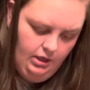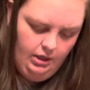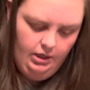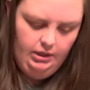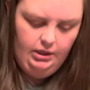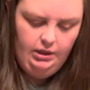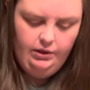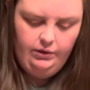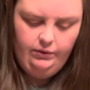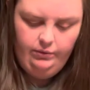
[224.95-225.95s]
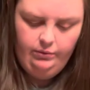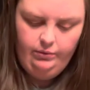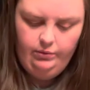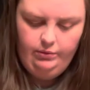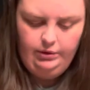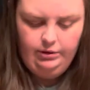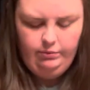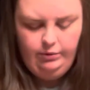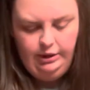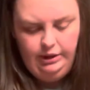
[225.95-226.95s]
And now that
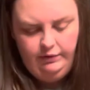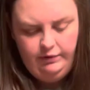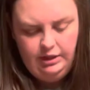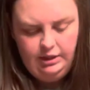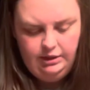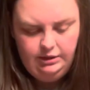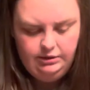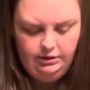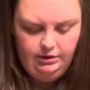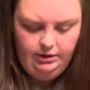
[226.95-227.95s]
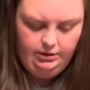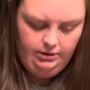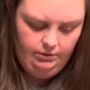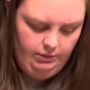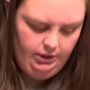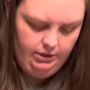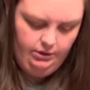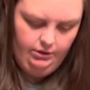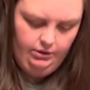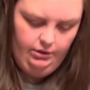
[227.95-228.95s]
we've got, I think it's going to be easier
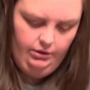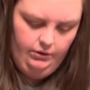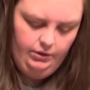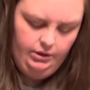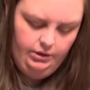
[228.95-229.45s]
to do it this